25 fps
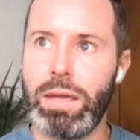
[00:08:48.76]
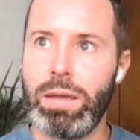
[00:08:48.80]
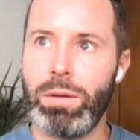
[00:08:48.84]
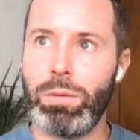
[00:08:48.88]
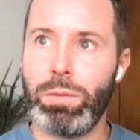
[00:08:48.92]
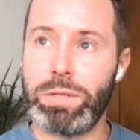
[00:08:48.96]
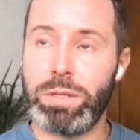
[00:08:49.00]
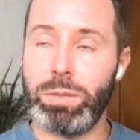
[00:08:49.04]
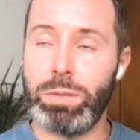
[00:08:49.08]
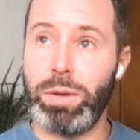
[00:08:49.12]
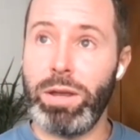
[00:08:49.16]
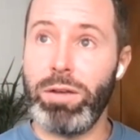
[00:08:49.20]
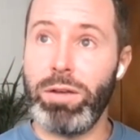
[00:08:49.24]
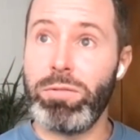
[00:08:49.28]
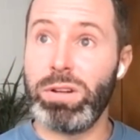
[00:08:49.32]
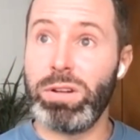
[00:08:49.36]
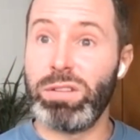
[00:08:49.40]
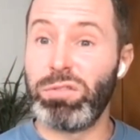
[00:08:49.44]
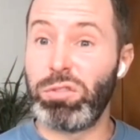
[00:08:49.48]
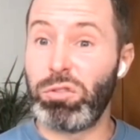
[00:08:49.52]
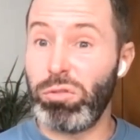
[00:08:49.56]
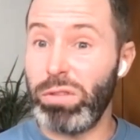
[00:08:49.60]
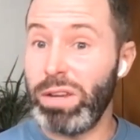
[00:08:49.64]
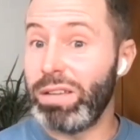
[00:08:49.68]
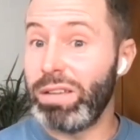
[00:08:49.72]
it was a period
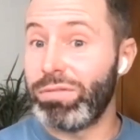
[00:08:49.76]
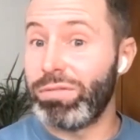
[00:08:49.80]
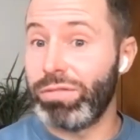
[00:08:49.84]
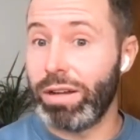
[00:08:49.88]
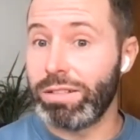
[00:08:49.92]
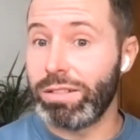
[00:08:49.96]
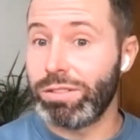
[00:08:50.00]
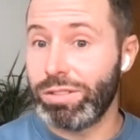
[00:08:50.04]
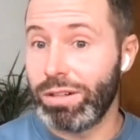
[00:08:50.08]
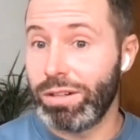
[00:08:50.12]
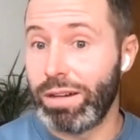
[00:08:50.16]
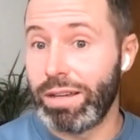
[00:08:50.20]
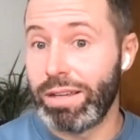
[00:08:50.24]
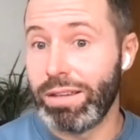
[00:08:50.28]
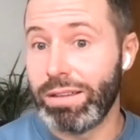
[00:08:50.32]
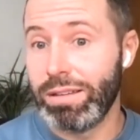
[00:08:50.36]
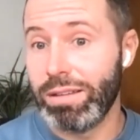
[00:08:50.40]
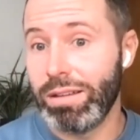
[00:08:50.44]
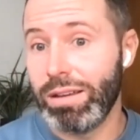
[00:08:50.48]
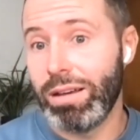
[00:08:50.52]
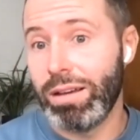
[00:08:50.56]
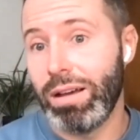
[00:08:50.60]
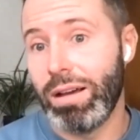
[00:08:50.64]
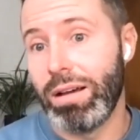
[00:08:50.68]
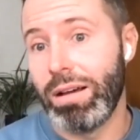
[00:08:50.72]
of grief, actually,
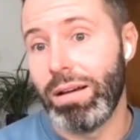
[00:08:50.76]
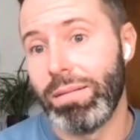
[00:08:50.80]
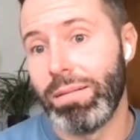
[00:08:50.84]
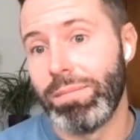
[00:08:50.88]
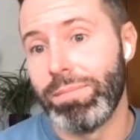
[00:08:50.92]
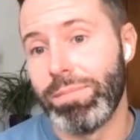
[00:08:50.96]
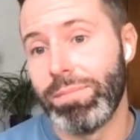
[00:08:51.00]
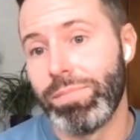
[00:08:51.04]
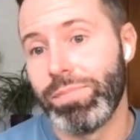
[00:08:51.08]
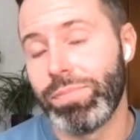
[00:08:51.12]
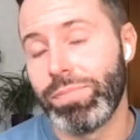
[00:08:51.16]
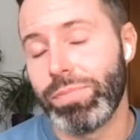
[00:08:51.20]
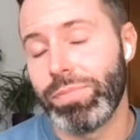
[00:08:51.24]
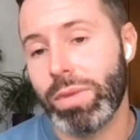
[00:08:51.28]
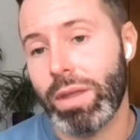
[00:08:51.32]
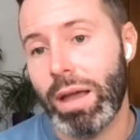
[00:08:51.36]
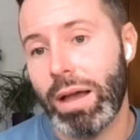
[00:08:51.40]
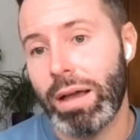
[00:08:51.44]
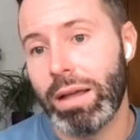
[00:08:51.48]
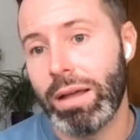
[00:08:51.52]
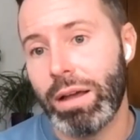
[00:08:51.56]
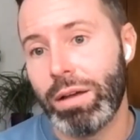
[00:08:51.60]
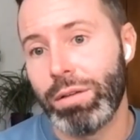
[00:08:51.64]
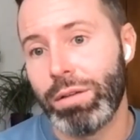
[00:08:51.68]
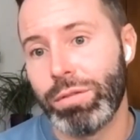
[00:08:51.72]

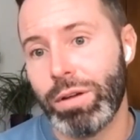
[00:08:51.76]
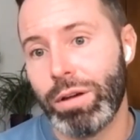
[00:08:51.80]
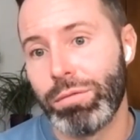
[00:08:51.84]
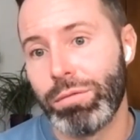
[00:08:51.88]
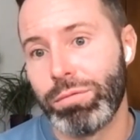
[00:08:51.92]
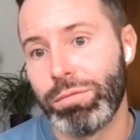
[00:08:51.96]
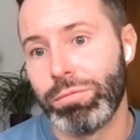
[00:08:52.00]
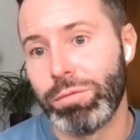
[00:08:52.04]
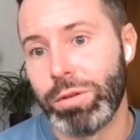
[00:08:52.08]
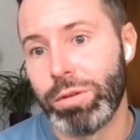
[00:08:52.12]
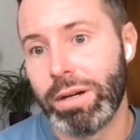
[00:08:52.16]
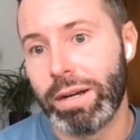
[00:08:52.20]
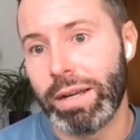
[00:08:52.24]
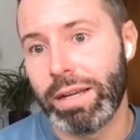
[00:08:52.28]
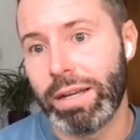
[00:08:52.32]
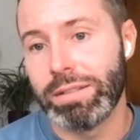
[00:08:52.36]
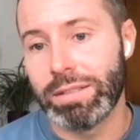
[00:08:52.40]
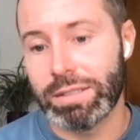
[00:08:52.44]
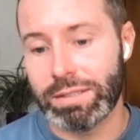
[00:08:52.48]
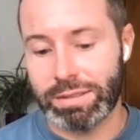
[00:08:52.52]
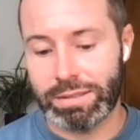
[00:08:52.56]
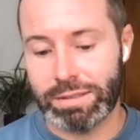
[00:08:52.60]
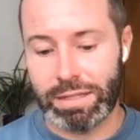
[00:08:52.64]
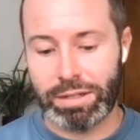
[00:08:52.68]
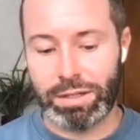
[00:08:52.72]
of really
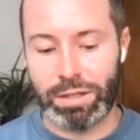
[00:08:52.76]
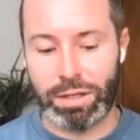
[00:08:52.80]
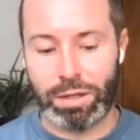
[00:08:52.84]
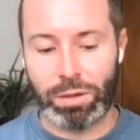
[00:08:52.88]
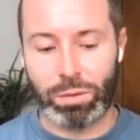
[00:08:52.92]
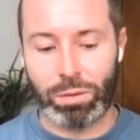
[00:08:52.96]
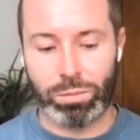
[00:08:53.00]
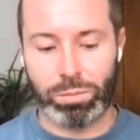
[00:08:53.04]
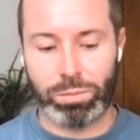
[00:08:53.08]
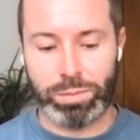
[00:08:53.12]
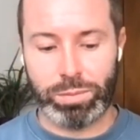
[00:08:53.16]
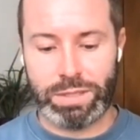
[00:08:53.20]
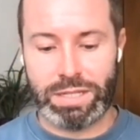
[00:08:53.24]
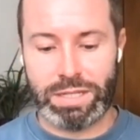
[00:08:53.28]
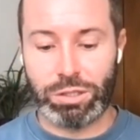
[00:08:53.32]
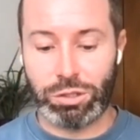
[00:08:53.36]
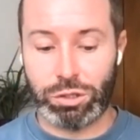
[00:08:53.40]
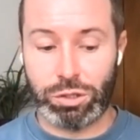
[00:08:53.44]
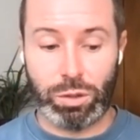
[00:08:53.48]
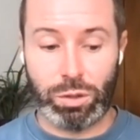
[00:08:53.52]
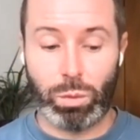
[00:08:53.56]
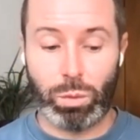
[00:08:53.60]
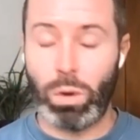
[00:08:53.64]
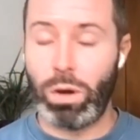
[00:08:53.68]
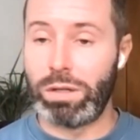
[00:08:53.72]
understanding
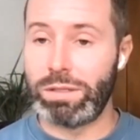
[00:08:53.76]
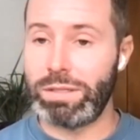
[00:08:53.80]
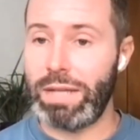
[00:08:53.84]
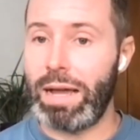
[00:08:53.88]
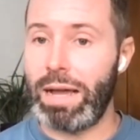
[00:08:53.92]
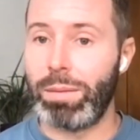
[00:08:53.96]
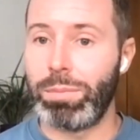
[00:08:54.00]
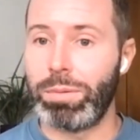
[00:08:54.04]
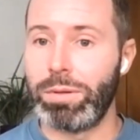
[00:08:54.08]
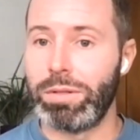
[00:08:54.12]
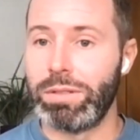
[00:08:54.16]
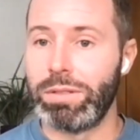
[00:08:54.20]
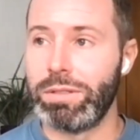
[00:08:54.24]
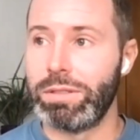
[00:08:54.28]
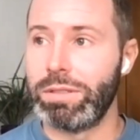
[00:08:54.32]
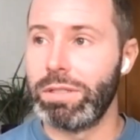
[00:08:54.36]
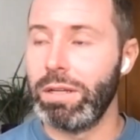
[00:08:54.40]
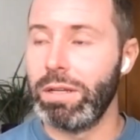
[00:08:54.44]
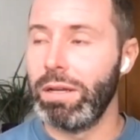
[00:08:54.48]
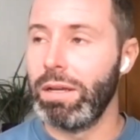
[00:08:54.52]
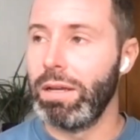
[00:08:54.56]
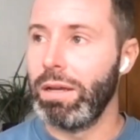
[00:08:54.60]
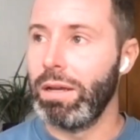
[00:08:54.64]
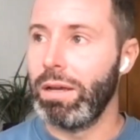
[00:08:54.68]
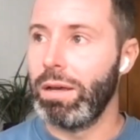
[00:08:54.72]
potentially what has happened,
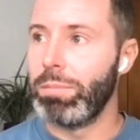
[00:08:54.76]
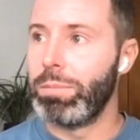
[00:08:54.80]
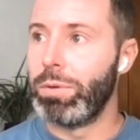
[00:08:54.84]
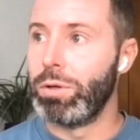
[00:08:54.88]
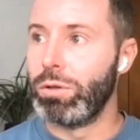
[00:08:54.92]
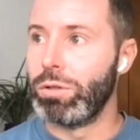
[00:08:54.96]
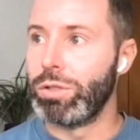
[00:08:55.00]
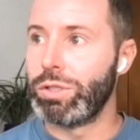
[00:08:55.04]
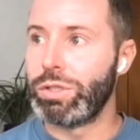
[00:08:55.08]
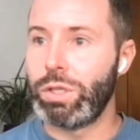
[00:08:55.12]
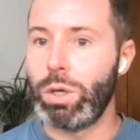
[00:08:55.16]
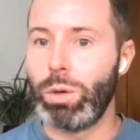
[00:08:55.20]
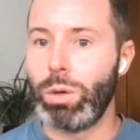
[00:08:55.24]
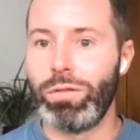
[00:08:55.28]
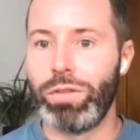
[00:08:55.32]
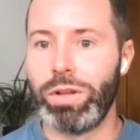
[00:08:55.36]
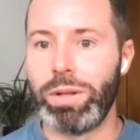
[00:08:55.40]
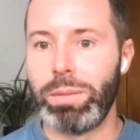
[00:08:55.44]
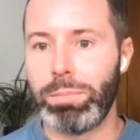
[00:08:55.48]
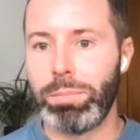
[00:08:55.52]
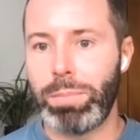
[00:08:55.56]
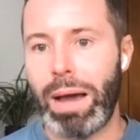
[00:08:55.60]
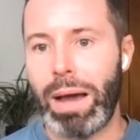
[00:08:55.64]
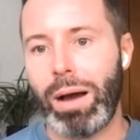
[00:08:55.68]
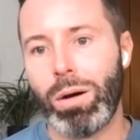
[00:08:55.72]
but also of
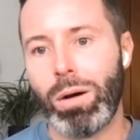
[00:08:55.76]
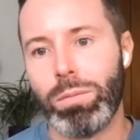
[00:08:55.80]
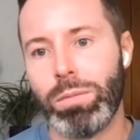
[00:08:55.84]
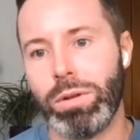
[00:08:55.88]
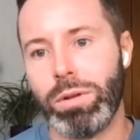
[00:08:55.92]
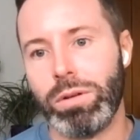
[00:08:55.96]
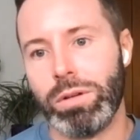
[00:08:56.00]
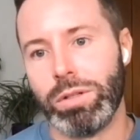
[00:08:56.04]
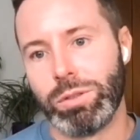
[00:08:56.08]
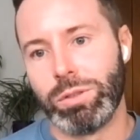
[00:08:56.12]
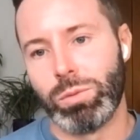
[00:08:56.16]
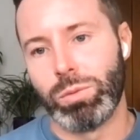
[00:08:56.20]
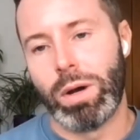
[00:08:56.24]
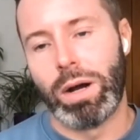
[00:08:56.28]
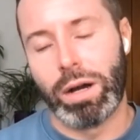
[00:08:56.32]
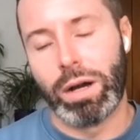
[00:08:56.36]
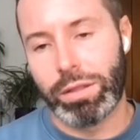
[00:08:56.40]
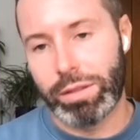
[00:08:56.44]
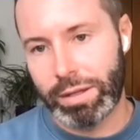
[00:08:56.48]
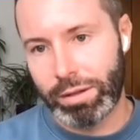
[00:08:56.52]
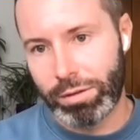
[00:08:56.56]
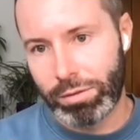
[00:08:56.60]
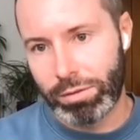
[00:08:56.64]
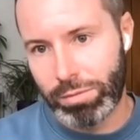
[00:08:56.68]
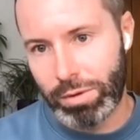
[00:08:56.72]
an empowerment as well. I
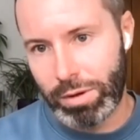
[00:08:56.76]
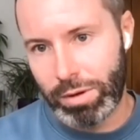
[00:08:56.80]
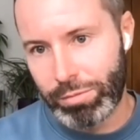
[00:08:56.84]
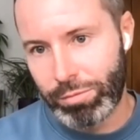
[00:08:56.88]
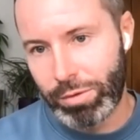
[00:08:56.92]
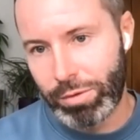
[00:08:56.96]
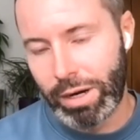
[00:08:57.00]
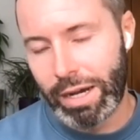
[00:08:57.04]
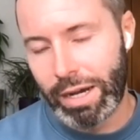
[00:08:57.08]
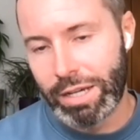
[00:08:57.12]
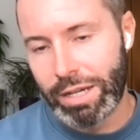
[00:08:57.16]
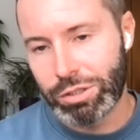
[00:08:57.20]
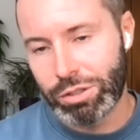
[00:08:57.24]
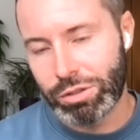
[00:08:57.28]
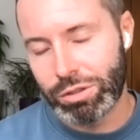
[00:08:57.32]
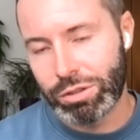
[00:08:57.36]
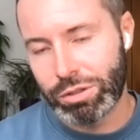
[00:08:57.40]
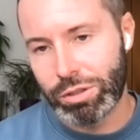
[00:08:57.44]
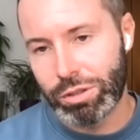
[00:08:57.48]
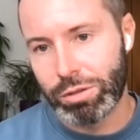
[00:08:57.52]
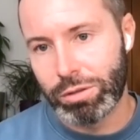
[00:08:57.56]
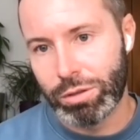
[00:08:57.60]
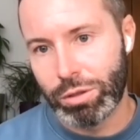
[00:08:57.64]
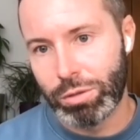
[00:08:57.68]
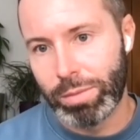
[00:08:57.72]
think in relation
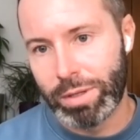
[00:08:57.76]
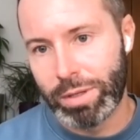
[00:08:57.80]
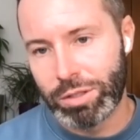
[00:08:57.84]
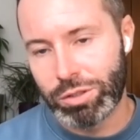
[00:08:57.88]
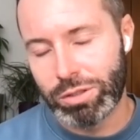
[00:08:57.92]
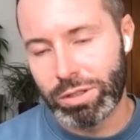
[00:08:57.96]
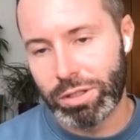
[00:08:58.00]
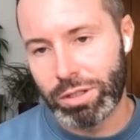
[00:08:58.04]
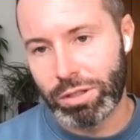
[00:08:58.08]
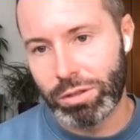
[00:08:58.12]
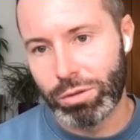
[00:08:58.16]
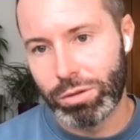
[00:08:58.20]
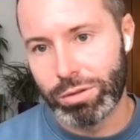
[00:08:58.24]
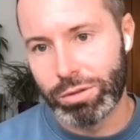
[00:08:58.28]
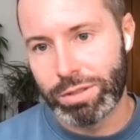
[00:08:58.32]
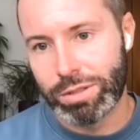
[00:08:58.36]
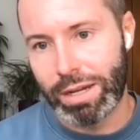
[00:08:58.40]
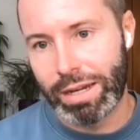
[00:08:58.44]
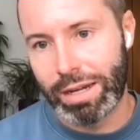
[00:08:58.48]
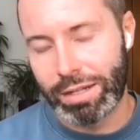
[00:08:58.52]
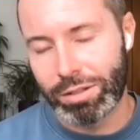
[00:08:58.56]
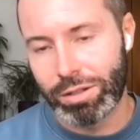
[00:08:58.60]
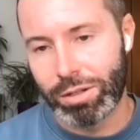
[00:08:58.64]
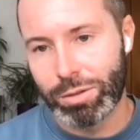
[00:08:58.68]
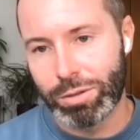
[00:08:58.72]
to you mentioning your
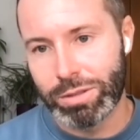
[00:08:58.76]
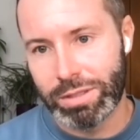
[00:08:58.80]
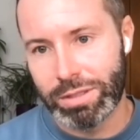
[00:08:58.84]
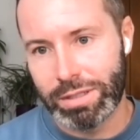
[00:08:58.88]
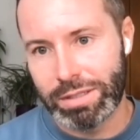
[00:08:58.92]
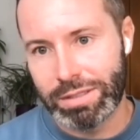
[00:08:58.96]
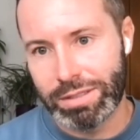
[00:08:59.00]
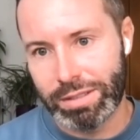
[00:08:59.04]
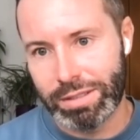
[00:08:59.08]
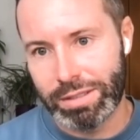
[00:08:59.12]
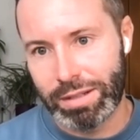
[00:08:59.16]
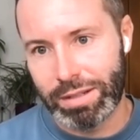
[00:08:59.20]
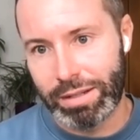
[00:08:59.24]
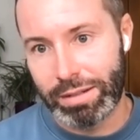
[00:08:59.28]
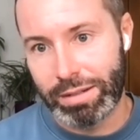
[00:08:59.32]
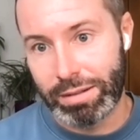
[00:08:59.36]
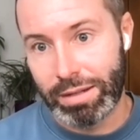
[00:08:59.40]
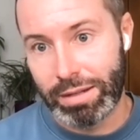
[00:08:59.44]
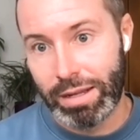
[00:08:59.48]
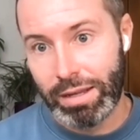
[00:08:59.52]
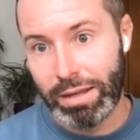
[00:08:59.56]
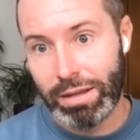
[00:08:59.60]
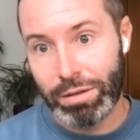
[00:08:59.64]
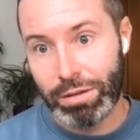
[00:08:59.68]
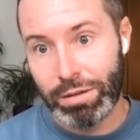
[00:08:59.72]
diagnosis, and
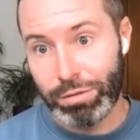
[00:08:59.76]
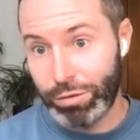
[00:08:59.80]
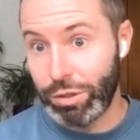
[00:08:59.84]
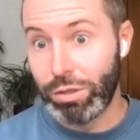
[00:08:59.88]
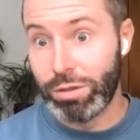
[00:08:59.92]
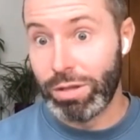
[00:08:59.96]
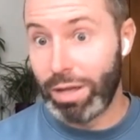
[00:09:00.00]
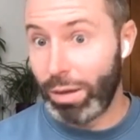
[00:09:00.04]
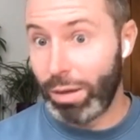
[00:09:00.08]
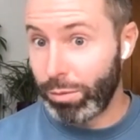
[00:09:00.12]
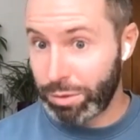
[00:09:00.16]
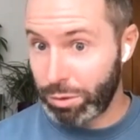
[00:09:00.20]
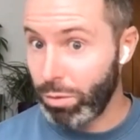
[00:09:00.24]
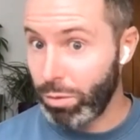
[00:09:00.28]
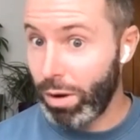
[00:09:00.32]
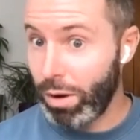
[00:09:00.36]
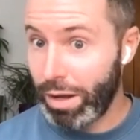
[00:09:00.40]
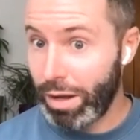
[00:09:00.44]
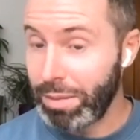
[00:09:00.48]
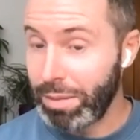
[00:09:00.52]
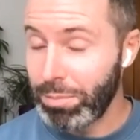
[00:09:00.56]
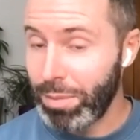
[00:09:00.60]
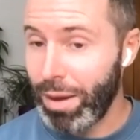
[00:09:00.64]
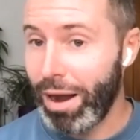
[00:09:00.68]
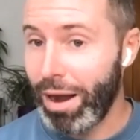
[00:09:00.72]
for you, that was quite
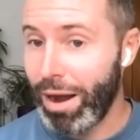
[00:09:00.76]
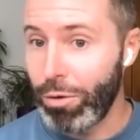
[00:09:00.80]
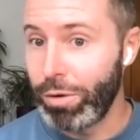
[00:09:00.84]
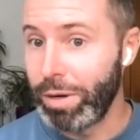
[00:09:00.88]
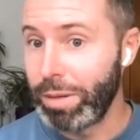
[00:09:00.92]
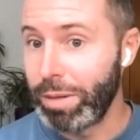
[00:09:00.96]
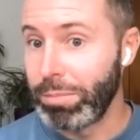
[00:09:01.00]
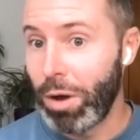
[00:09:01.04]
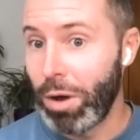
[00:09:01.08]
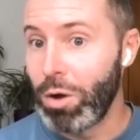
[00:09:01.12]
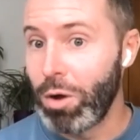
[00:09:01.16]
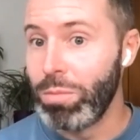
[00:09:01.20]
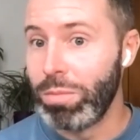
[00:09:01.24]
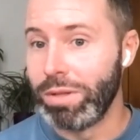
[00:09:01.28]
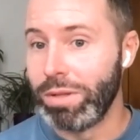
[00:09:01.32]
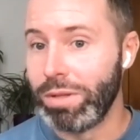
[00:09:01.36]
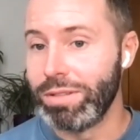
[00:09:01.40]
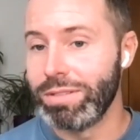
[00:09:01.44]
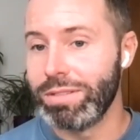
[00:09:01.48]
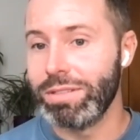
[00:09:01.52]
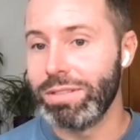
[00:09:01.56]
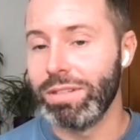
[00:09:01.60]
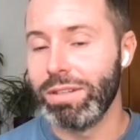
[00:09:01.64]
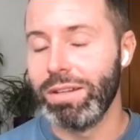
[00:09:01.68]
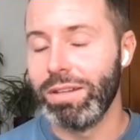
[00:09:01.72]
an empowering
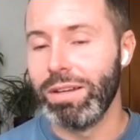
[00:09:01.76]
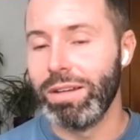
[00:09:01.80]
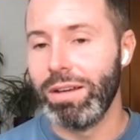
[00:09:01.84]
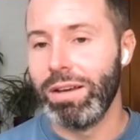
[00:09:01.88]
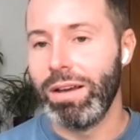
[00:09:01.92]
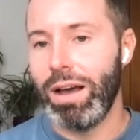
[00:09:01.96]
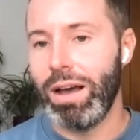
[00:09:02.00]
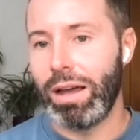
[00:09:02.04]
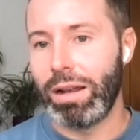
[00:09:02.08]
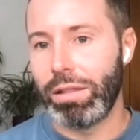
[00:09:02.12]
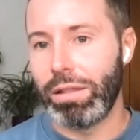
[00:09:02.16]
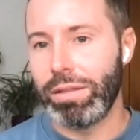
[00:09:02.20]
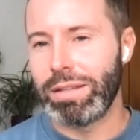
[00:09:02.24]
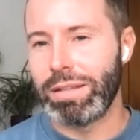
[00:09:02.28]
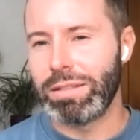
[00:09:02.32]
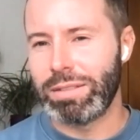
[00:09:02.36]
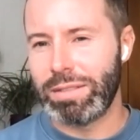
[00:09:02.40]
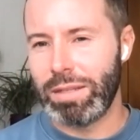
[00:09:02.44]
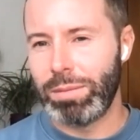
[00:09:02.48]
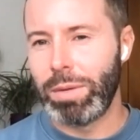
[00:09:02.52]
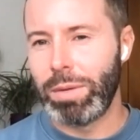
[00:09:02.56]
moment. And I think